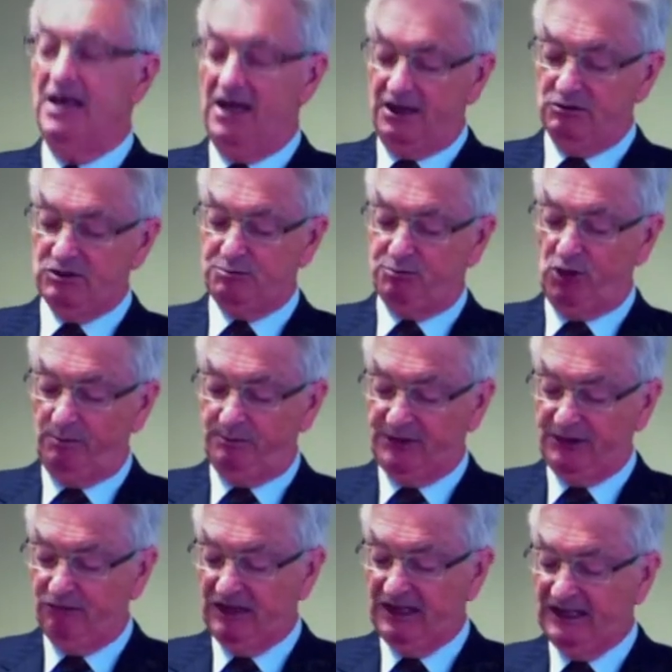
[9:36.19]
and he was
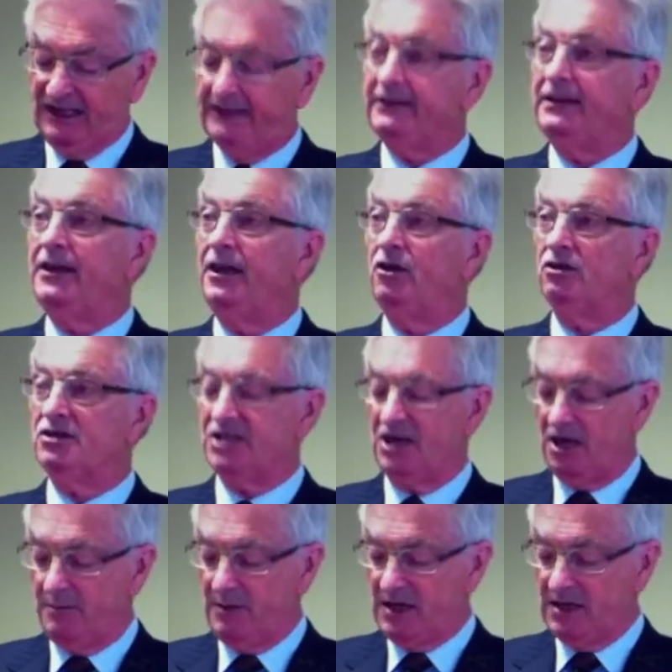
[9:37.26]
promptly re-elected in
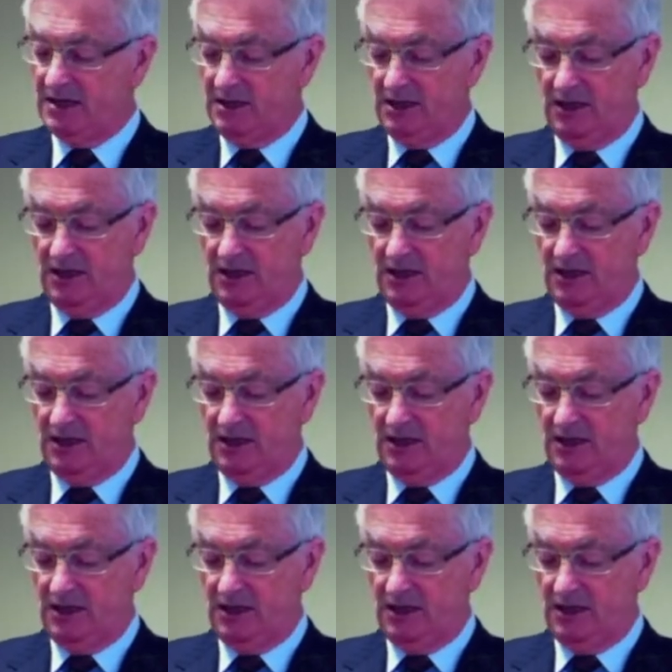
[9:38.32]
October